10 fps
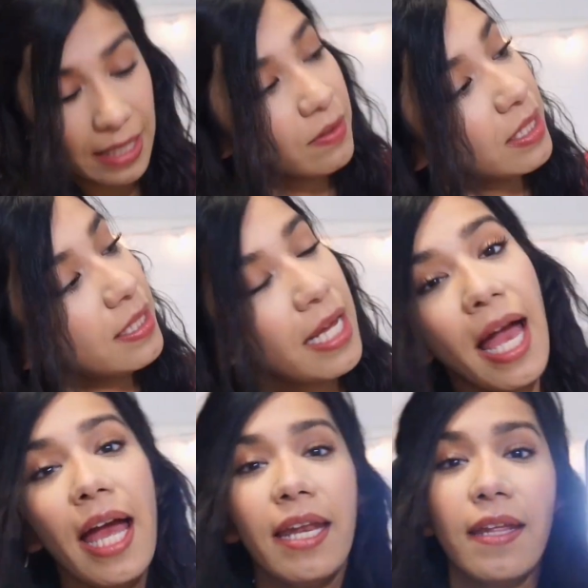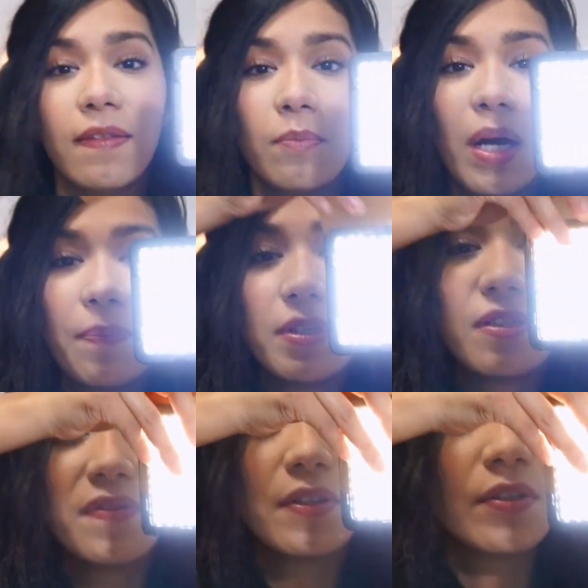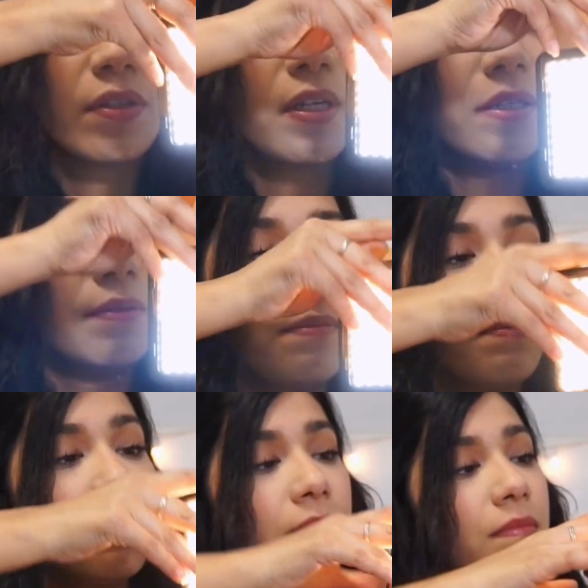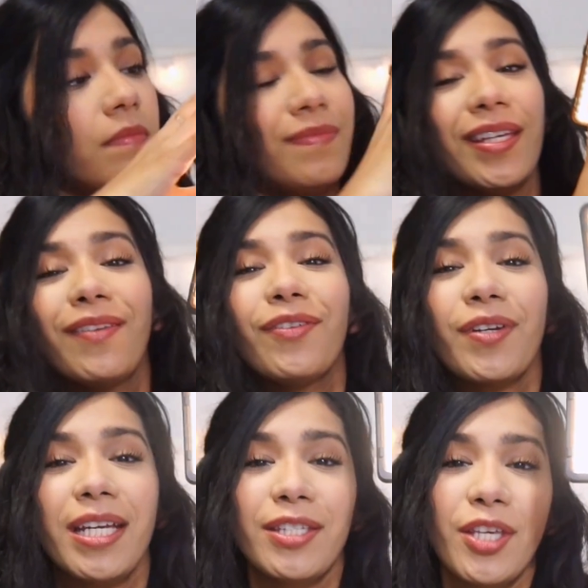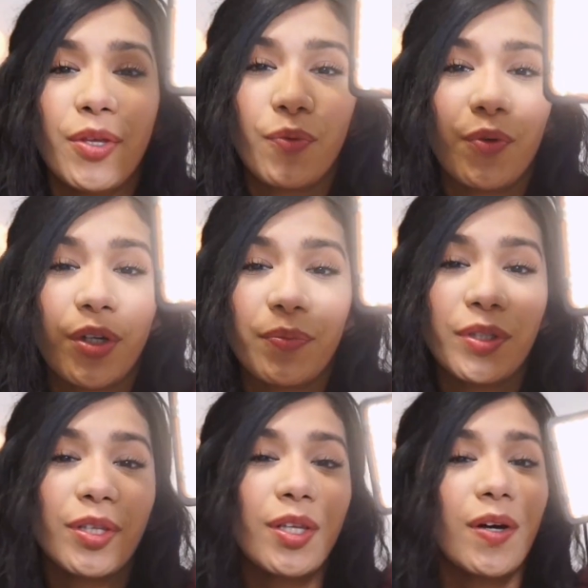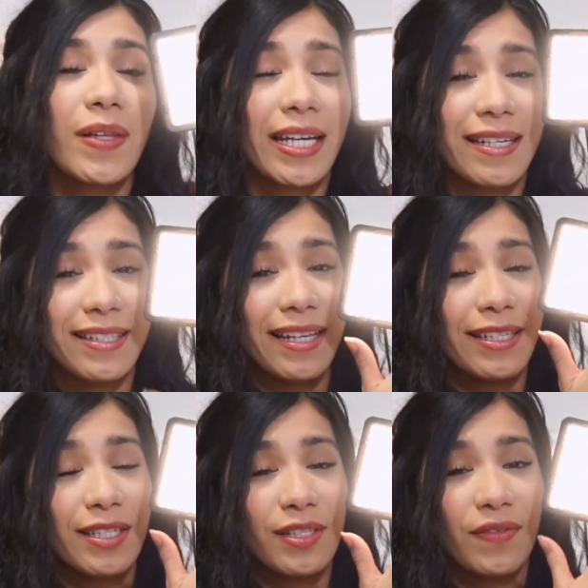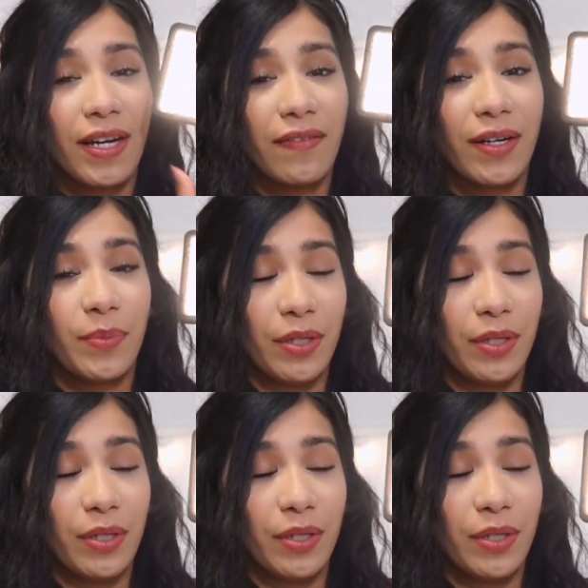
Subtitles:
to 10, and then pop this filter on. if you're into the warm glow, like I said, this is very, very